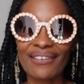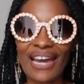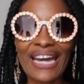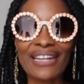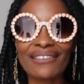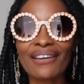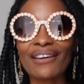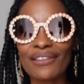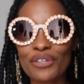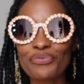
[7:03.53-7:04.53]
And
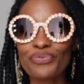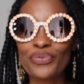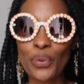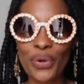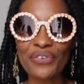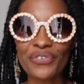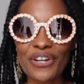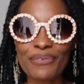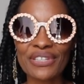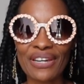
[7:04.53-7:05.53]
the square
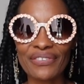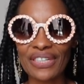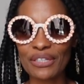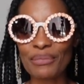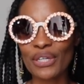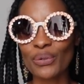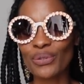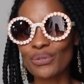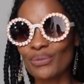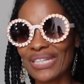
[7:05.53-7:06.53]
frame is definitely my
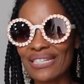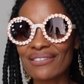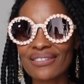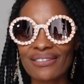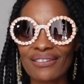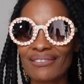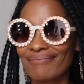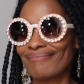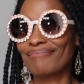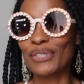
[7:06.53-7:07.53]
go-to lens.
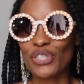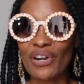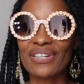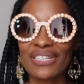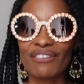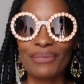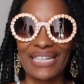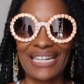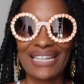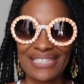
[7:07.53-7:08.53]
Majority of my
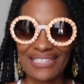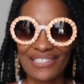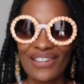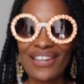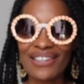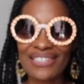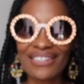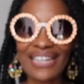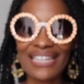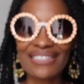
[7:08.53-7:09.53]
glasses,
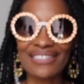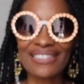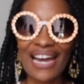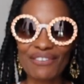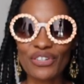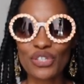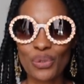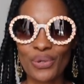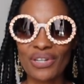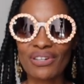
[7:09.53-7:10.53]
sunglasses have a
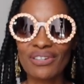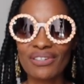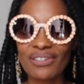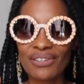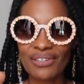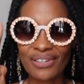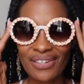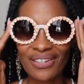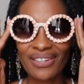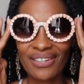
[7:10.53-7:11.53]
square
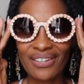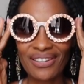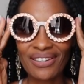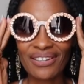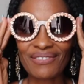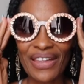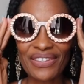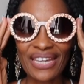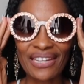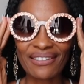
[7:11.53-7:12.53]
rather
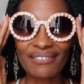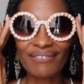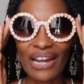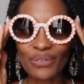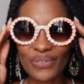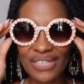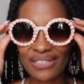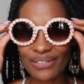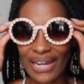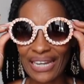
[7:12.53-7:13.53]
than a round.
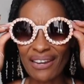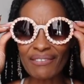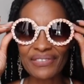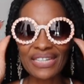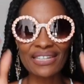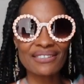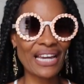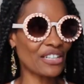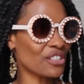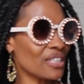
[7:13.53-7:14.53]
So I love these. They
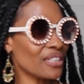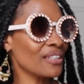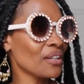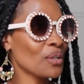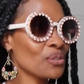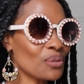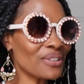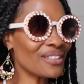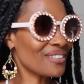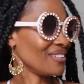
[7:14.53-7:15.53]
actually do
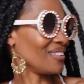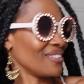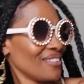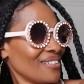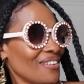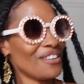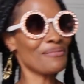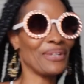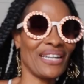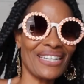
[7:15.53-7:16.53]
look good on
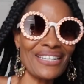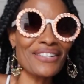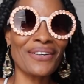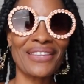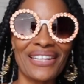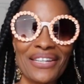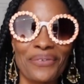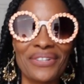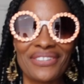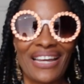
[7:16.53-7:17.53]
me. I didn't know that they
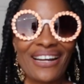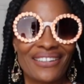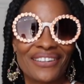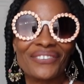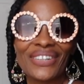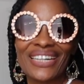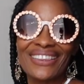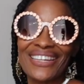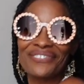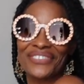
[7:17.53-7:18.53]
would look that good on me. I
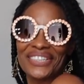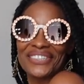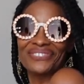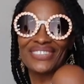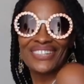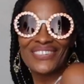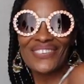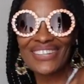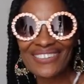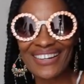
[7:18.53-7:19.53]
love them.
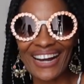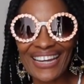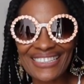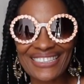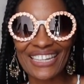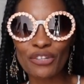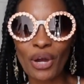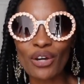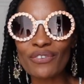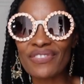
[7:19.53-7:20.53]
What do you guys think?
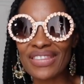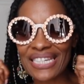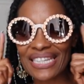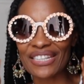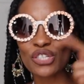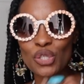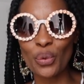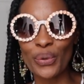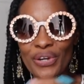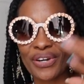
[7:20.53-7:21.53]
Out of this and the
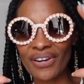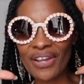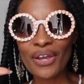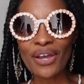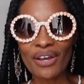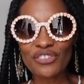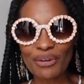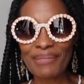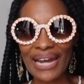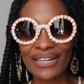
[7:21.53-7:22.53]
square
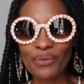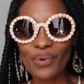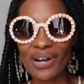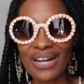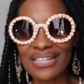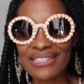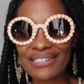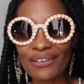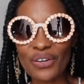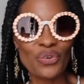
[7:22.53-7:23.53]
dramatic ones,
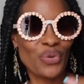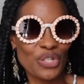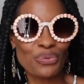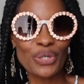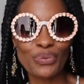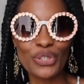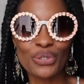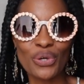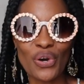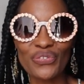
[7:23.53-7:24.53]
which one would you
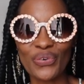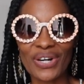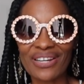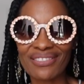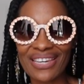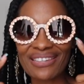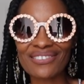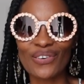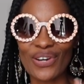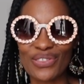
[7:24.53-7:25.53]
go for?
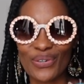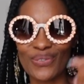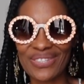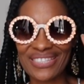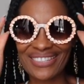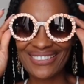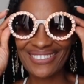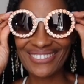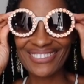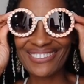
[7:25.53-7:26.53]
This or those?
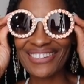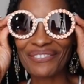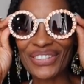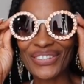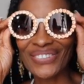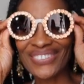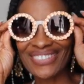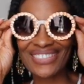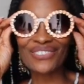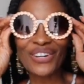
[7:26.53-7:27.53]
Let me know.
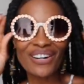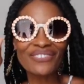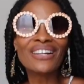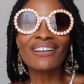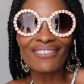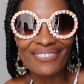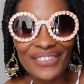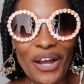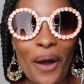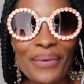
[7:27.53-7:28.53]
Sound off.
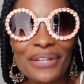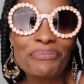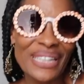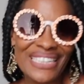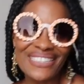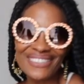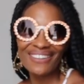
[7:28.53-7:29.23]
Comment, please.